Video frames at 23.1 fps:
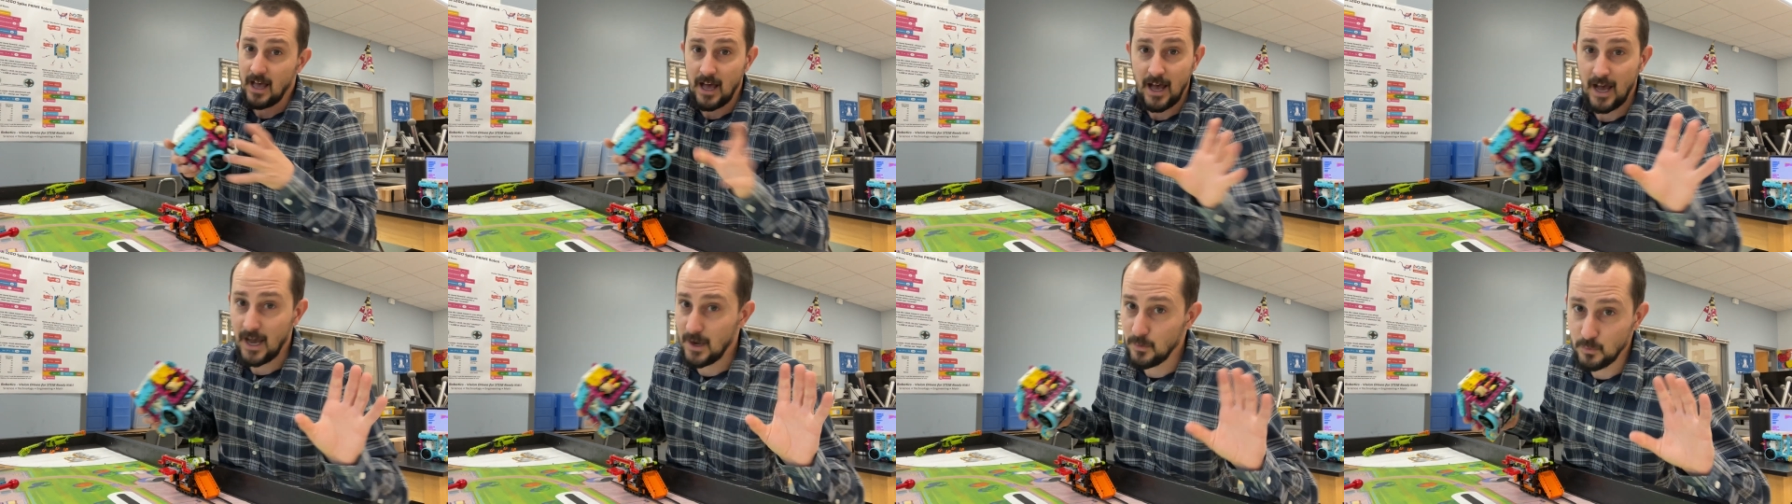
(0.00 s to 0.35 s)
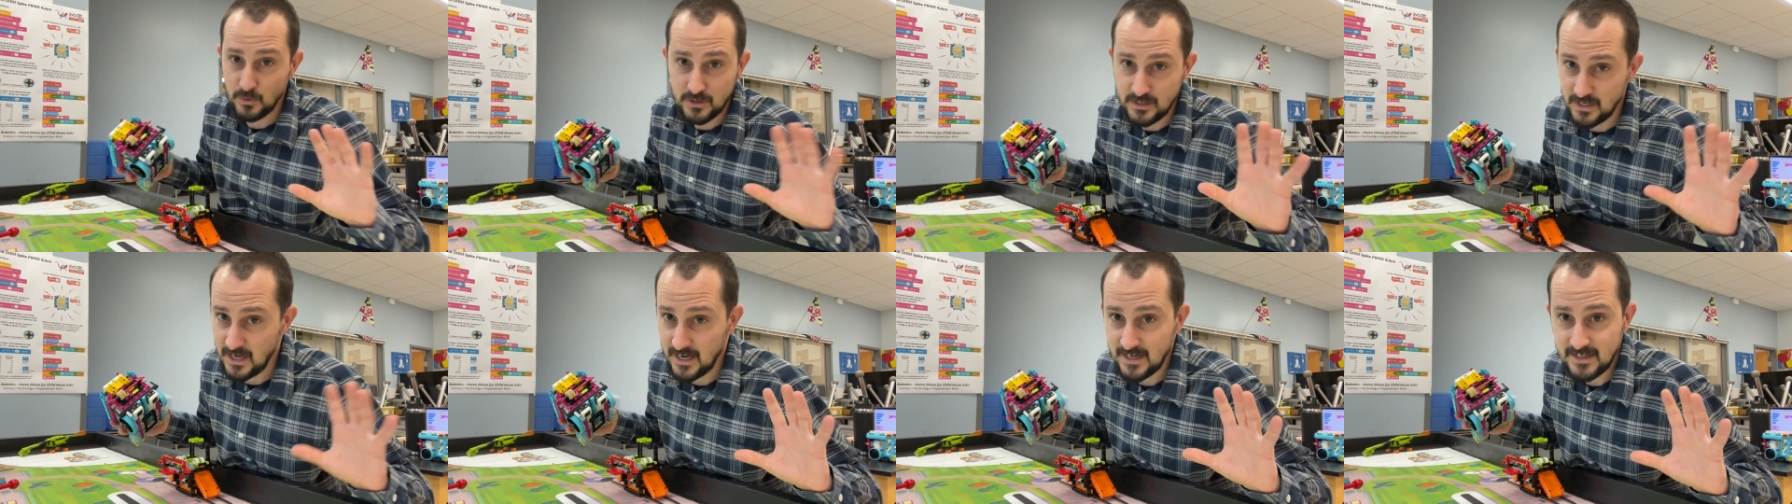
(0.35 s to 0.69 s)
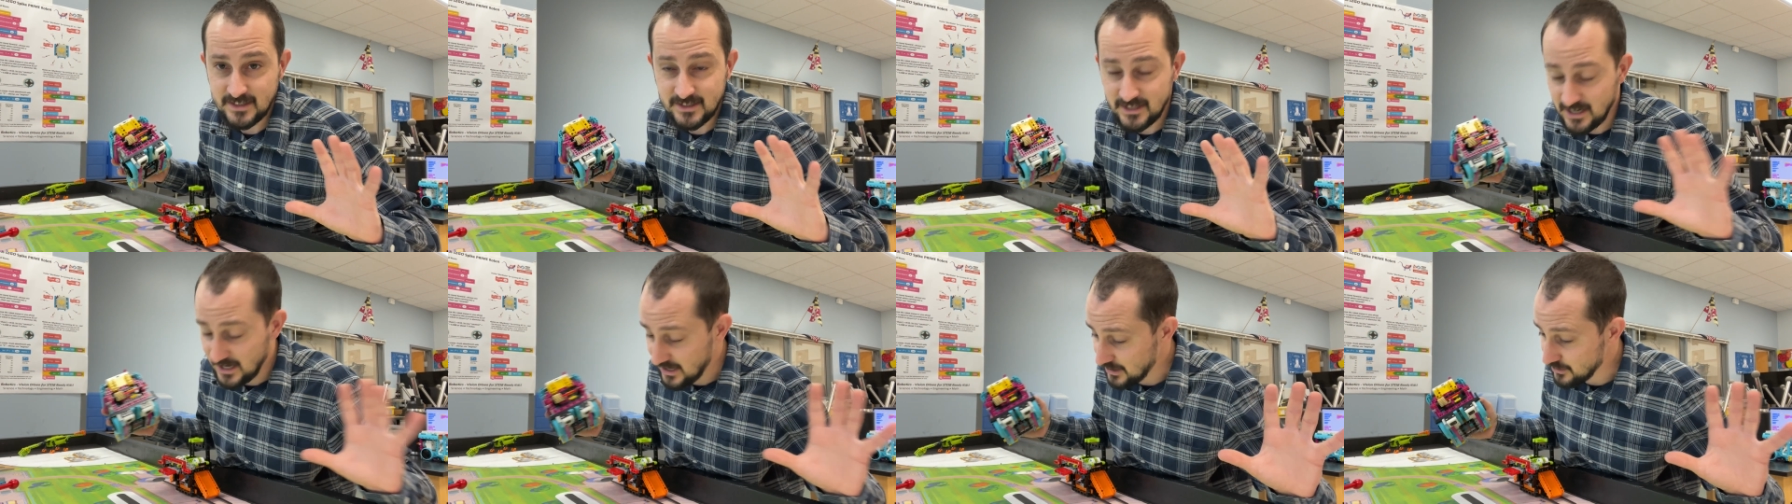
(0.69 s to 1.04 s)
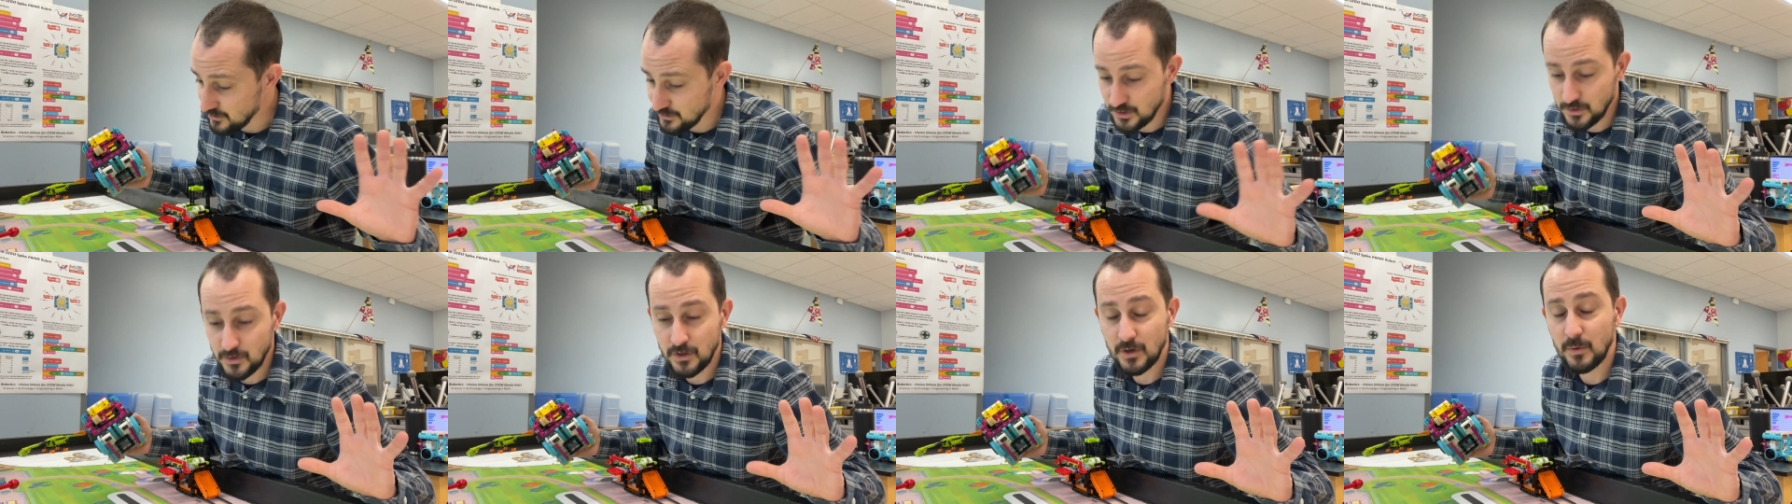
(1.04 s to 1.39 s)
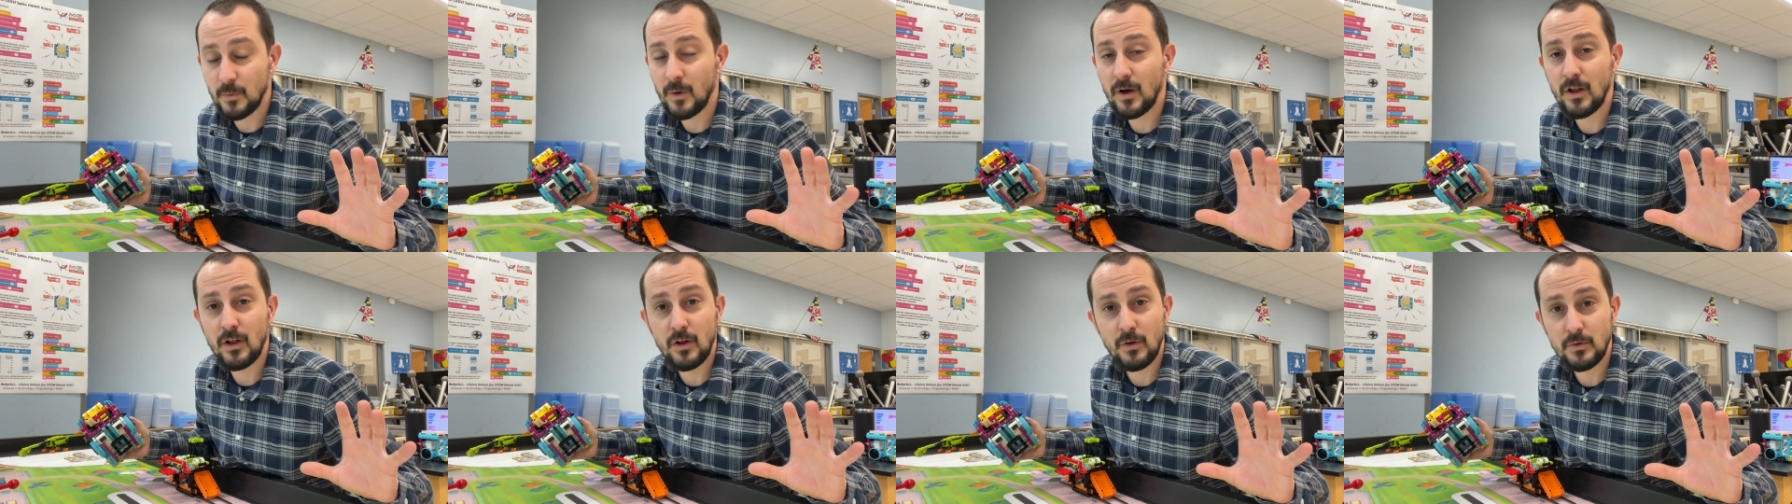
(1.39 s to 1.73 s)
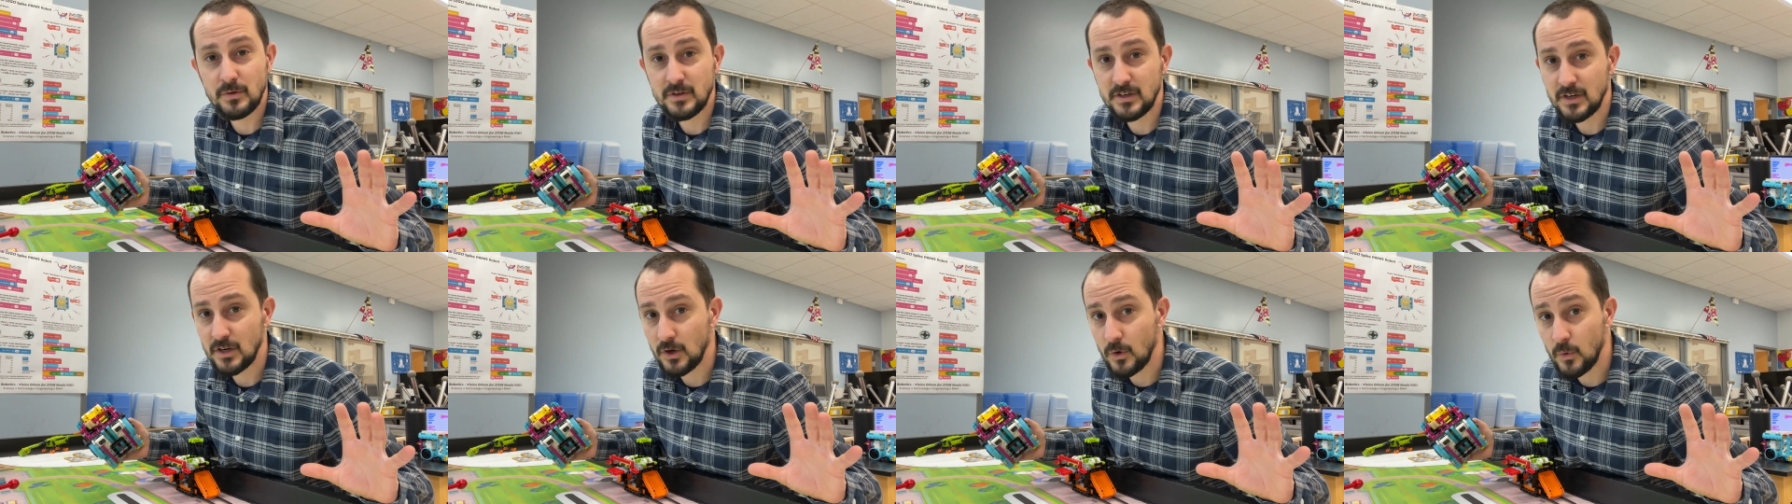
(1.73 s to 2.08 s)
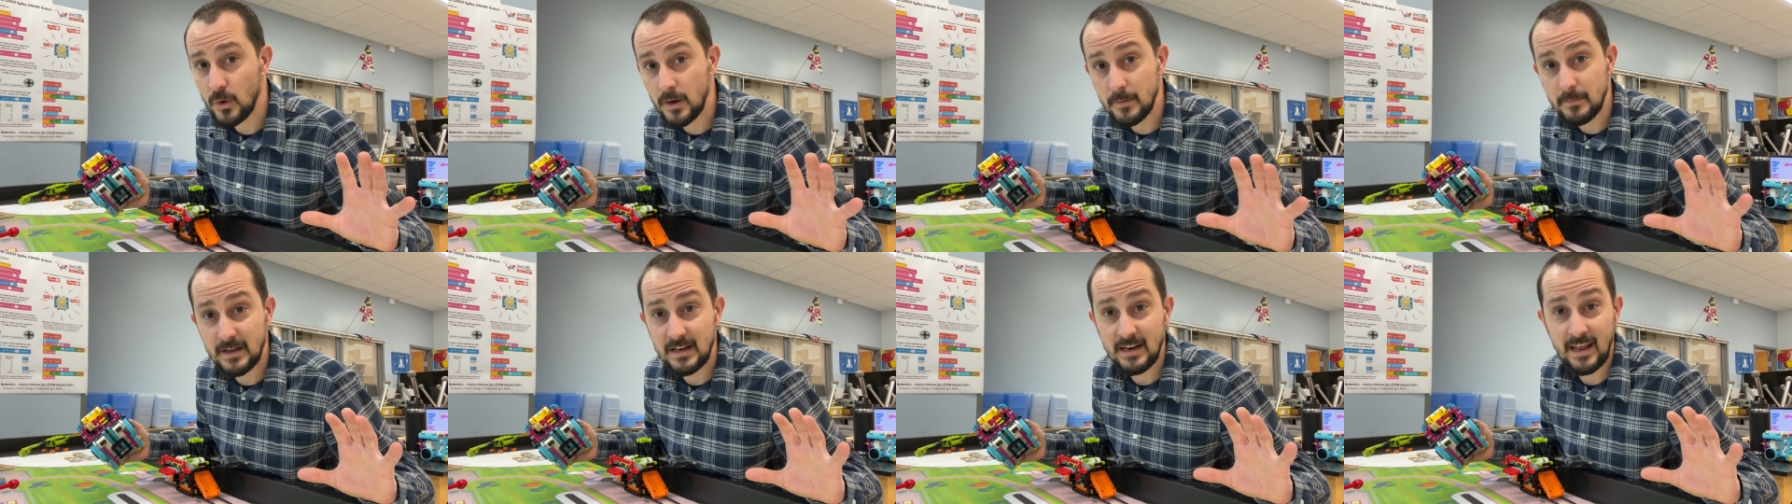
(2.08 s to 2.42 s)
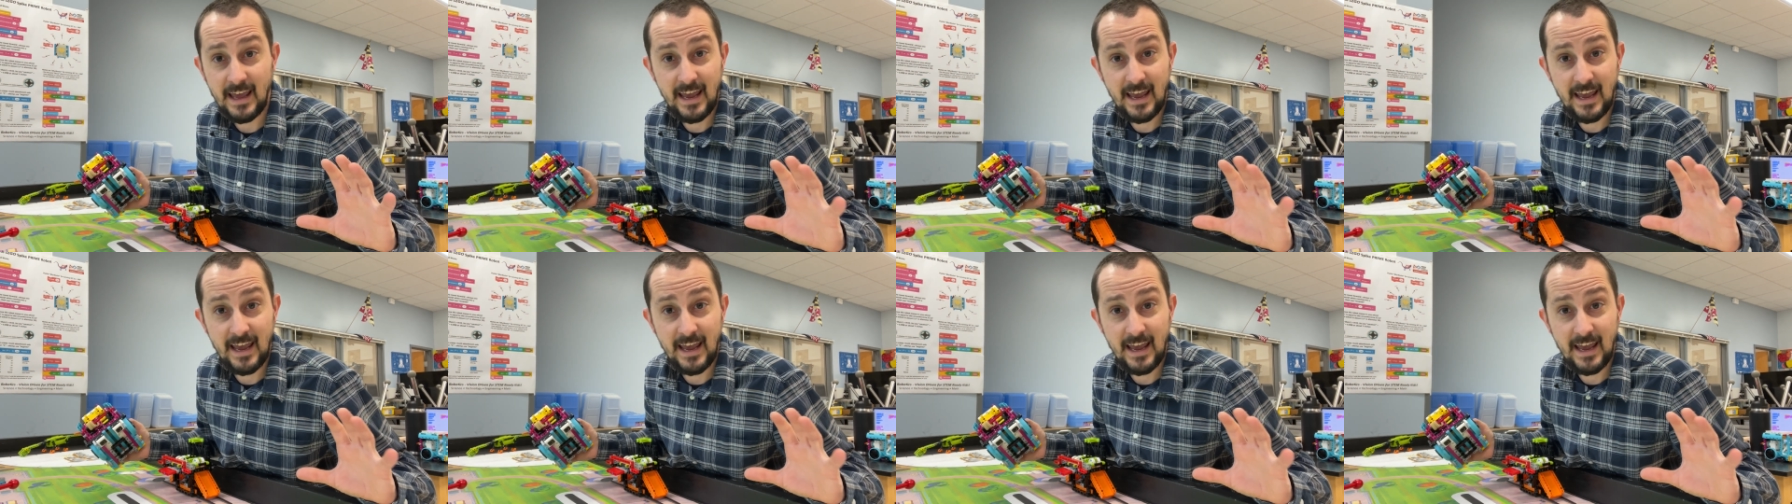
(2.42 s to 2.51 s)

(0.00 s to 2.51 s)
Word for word: I would not dare do it while holding equipment